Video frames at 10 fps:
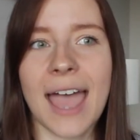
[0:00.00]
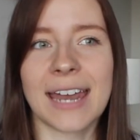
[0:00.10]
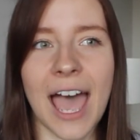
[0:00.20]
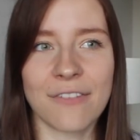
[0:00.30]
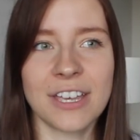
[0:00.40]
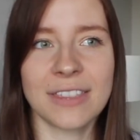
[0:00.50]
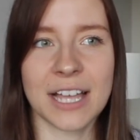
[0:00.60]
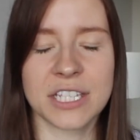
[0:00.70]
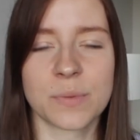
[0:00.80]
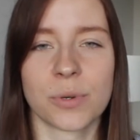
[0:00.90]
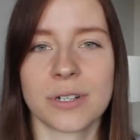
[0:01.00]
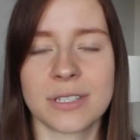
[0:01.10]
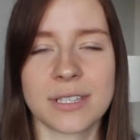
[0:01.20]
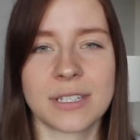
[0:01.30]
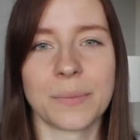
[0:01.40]
And having that support
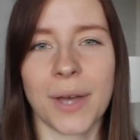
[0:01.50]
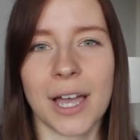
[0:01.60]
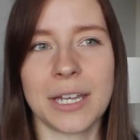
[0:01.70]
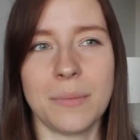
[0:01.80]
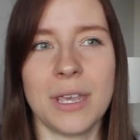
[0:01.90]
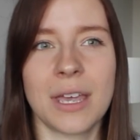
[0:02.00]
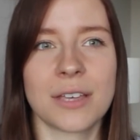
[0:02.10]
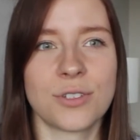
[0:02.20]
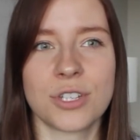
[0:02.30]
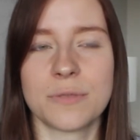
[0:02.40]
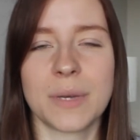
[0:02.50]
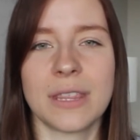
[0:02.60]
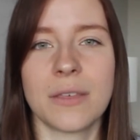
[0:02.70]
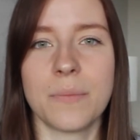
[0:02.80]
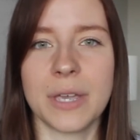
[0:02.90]
system behind me has just been
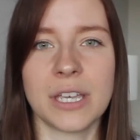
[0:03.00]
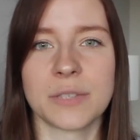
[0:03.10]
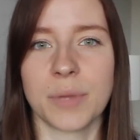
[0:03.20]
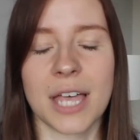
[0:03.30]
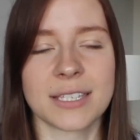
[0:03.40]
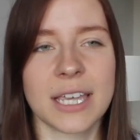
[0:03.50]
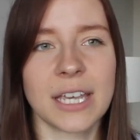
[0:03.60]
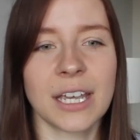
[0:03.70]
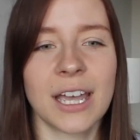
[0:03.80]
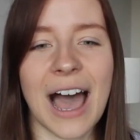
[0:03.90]
the biggest blessing.